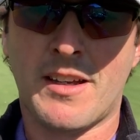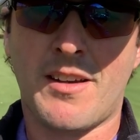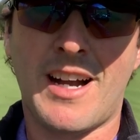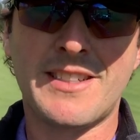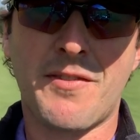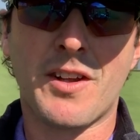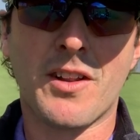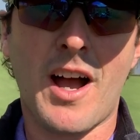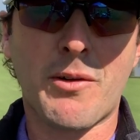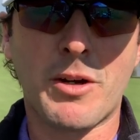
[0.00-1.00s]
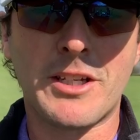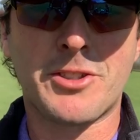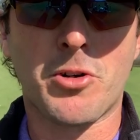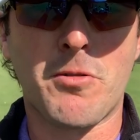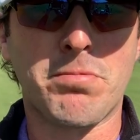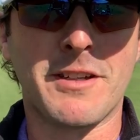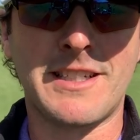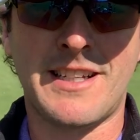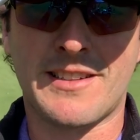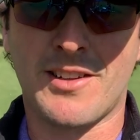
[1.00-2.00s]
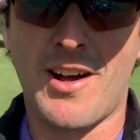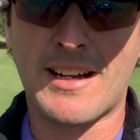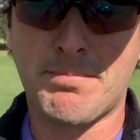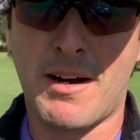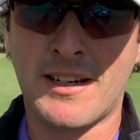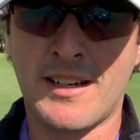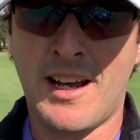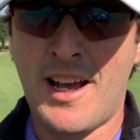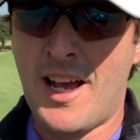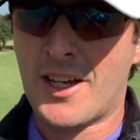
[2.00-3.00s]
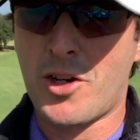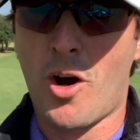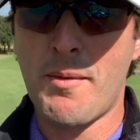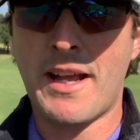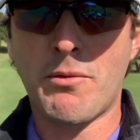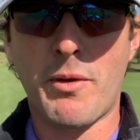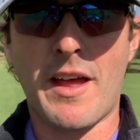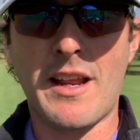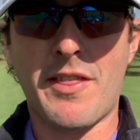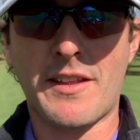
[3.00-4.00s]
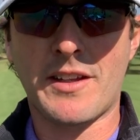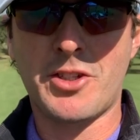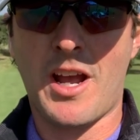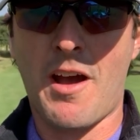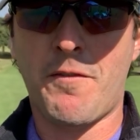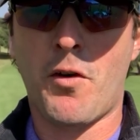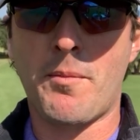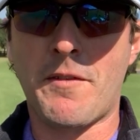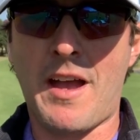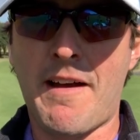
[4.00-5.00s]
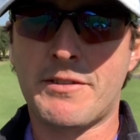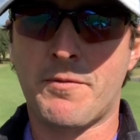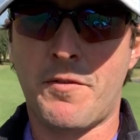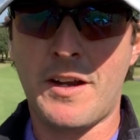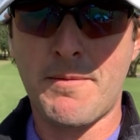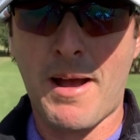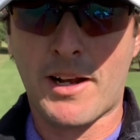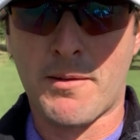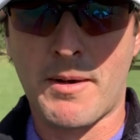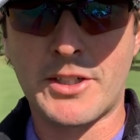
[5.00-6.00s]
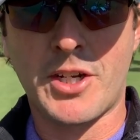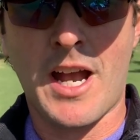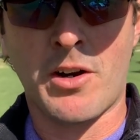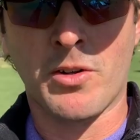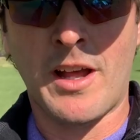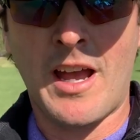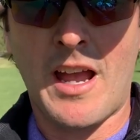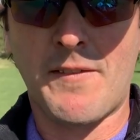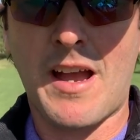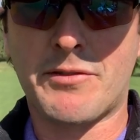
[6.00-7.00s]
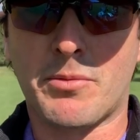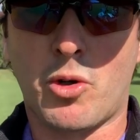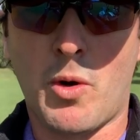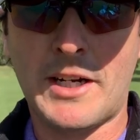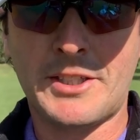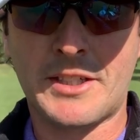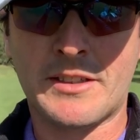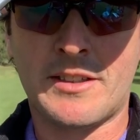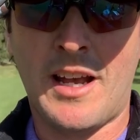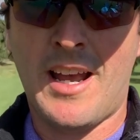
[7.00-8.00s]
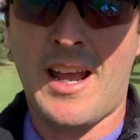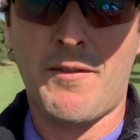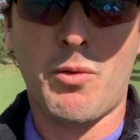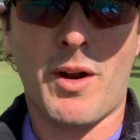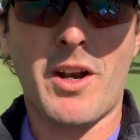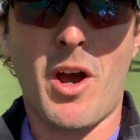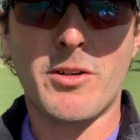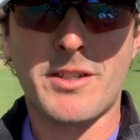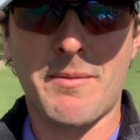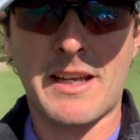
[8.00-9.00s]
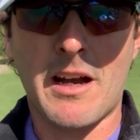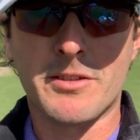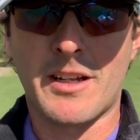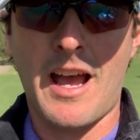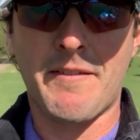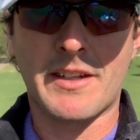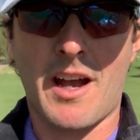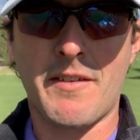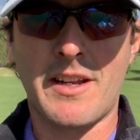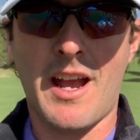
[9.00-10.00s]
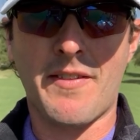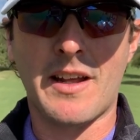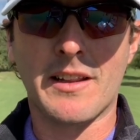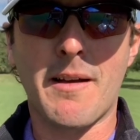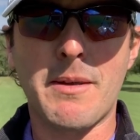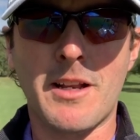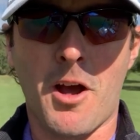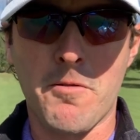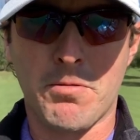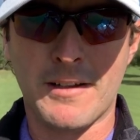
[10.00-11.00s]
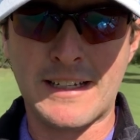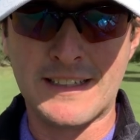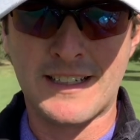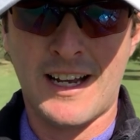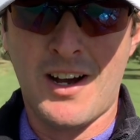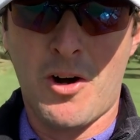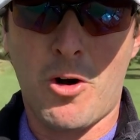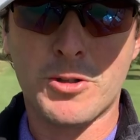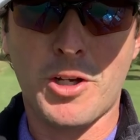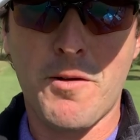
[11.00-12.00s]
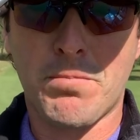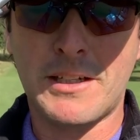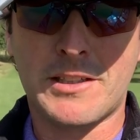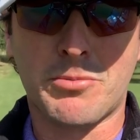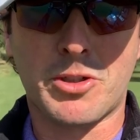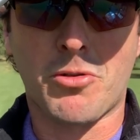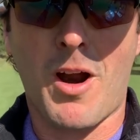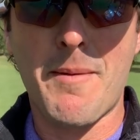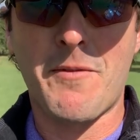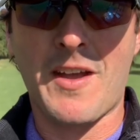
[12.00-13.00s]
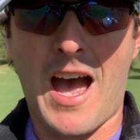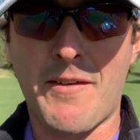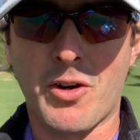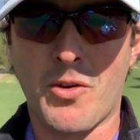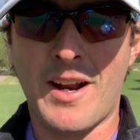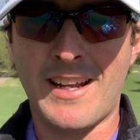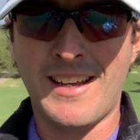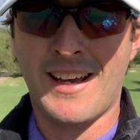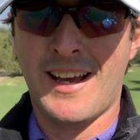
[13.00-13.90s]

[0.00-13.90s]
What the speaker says: Guys, if you like what you saw, please hit the like button. Comment with anything that you have for me. If you have some feedback on my channel, if you have some questions, if you want to know something else that I haven't covered yet, then let me know, please. Also, please subscribe if you haven't already.